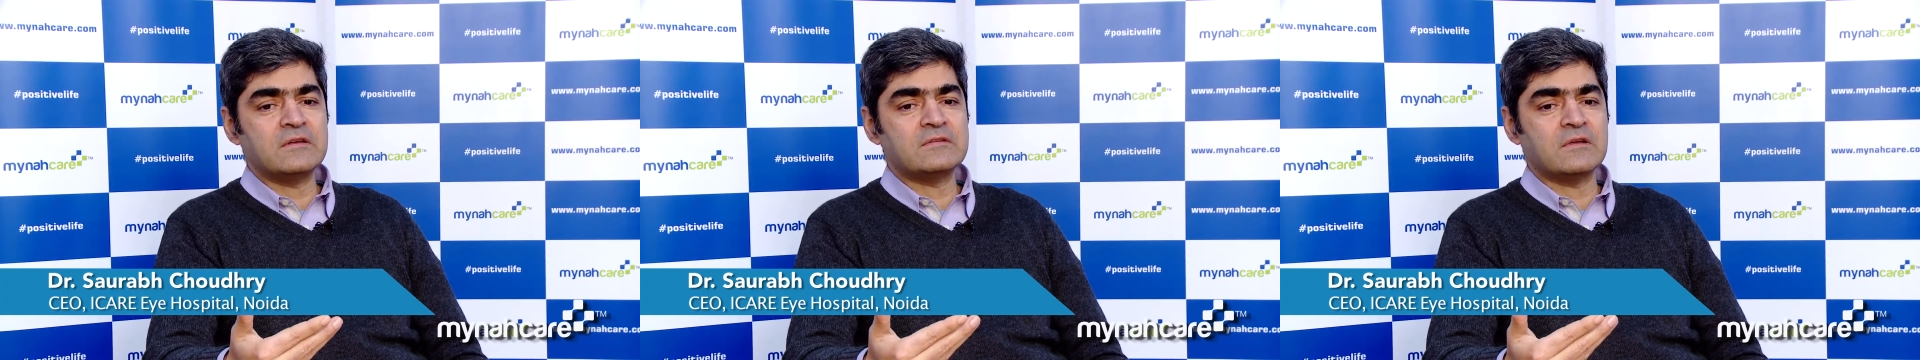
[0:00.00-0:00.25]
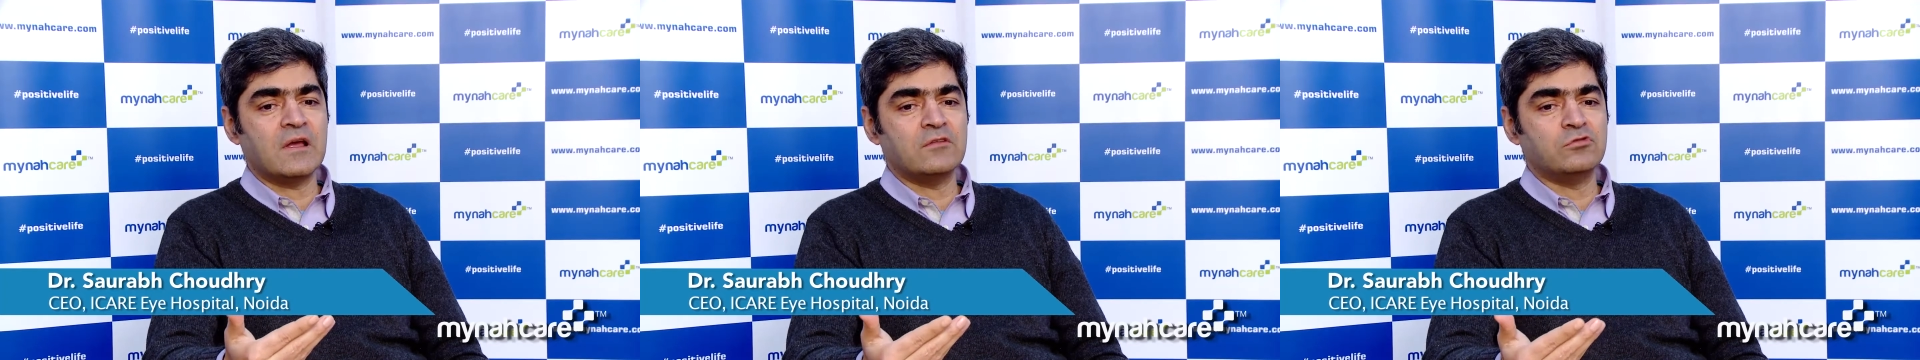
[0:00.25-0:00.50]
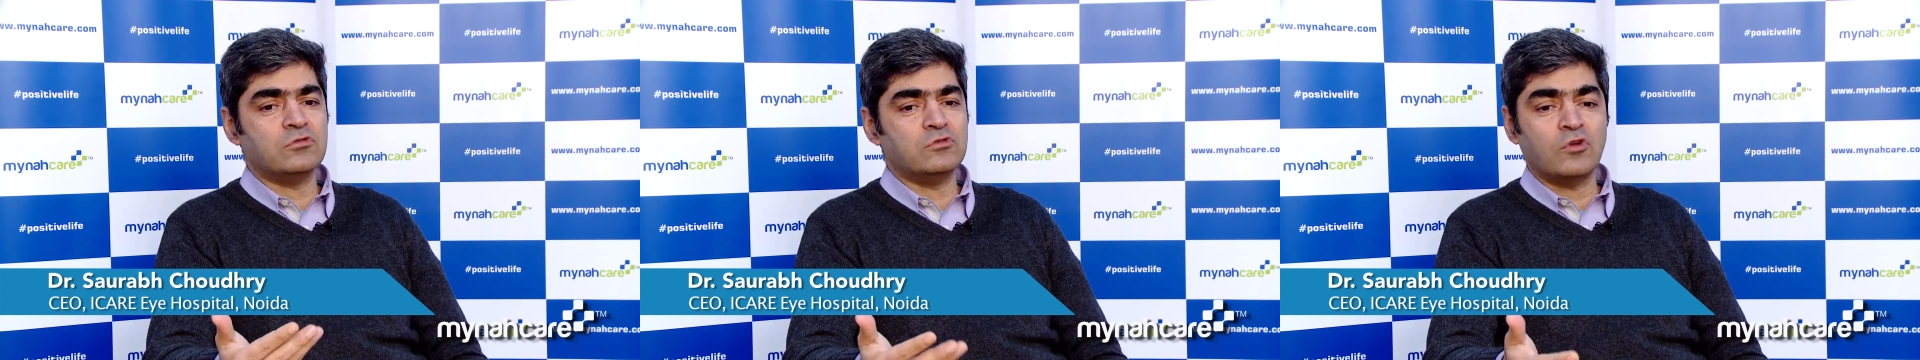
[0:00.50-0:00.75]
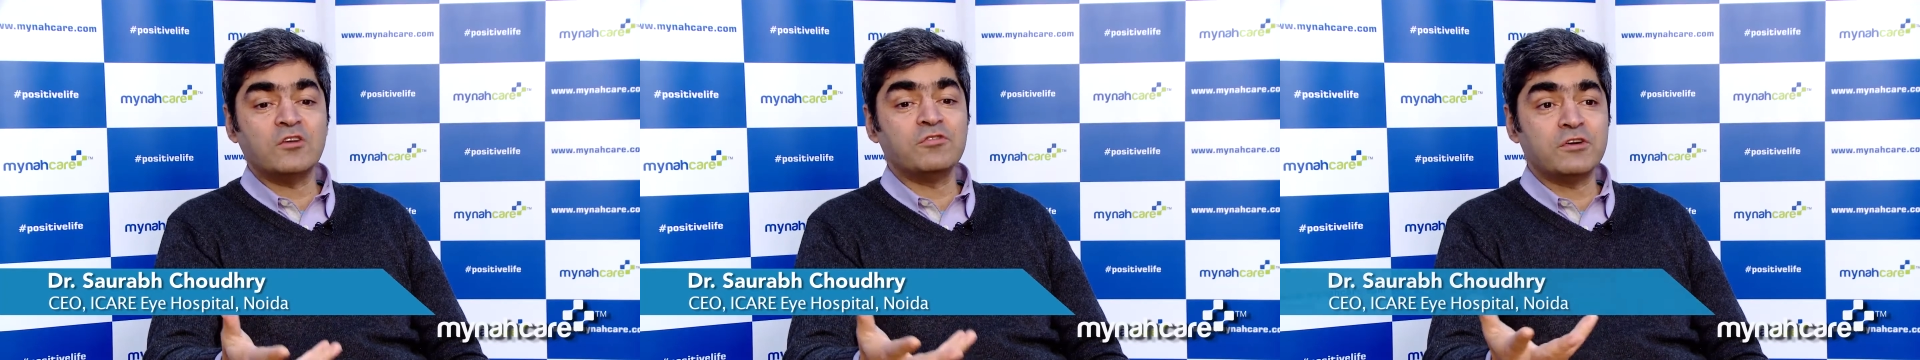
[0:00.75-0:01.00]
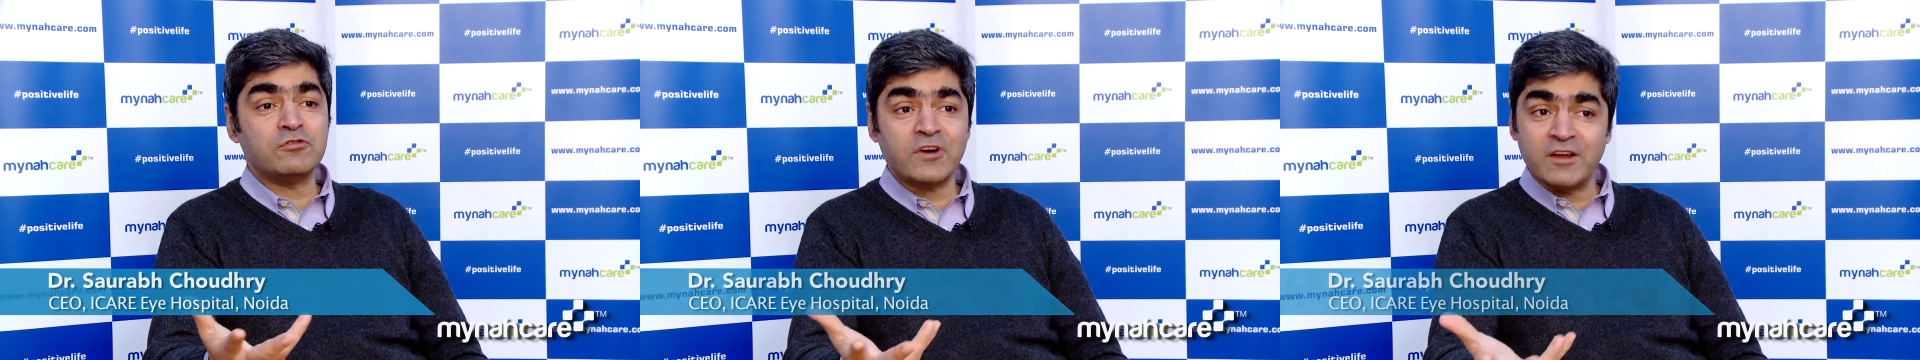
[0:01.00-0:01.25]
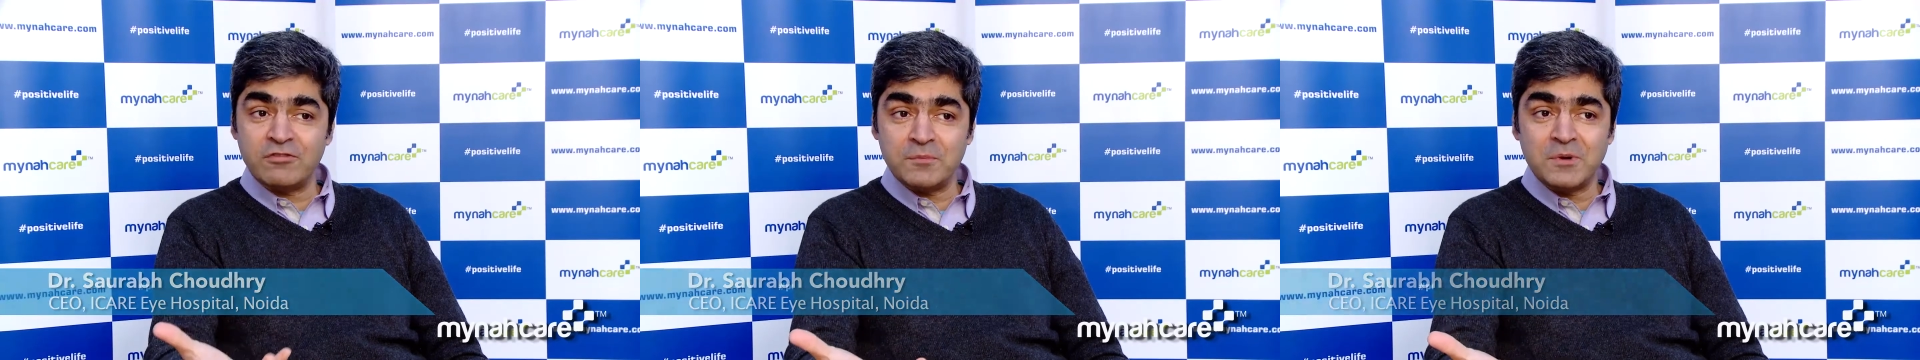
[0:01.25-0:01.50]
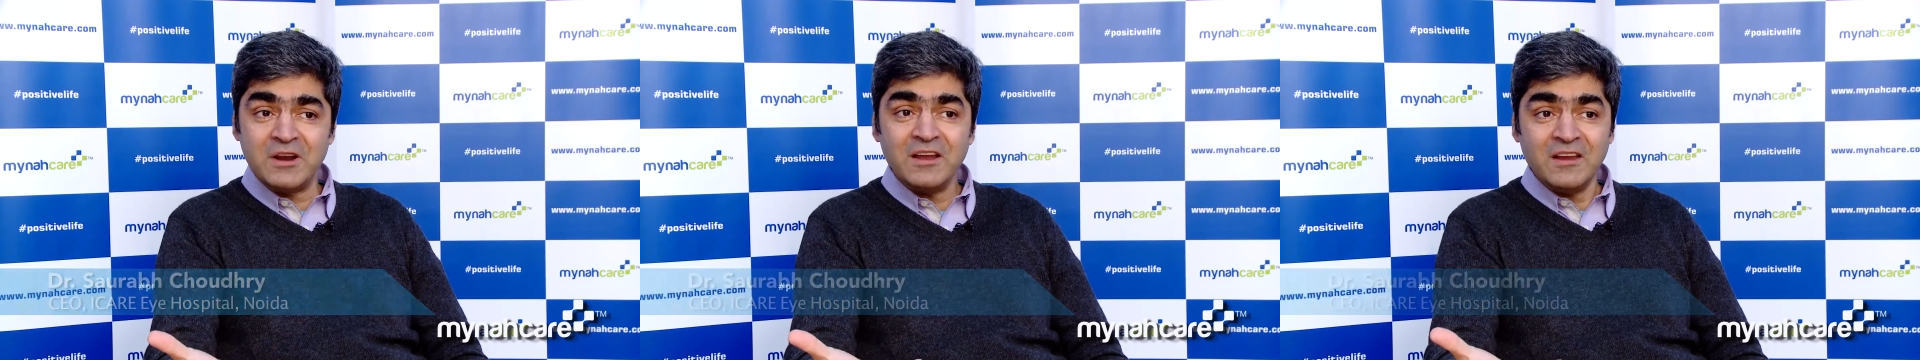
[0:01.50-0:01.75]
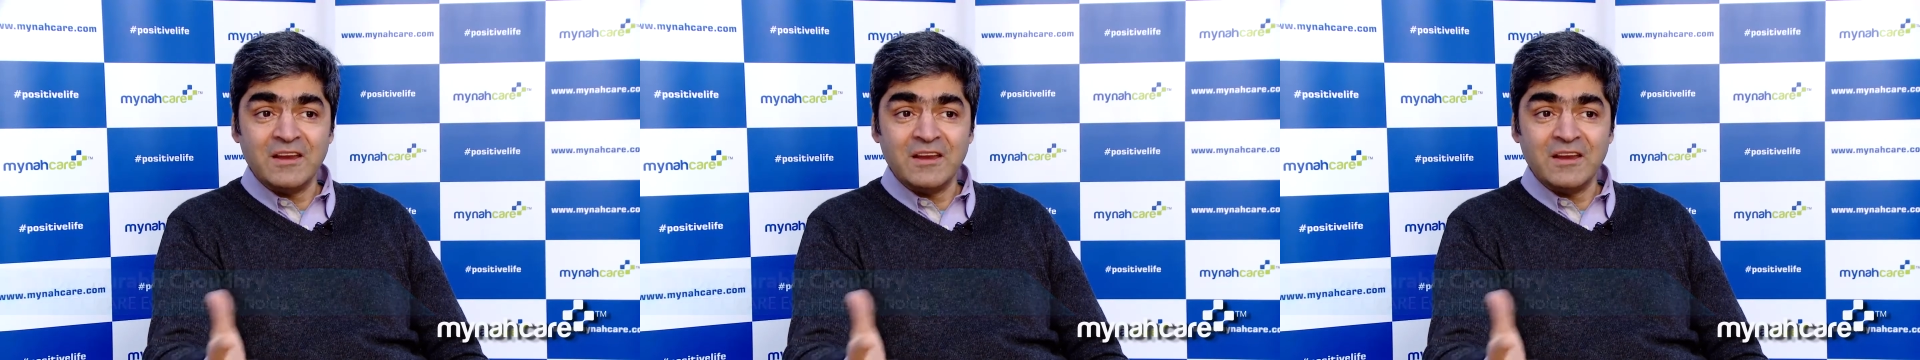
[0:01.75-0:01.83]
is not fit for everybody,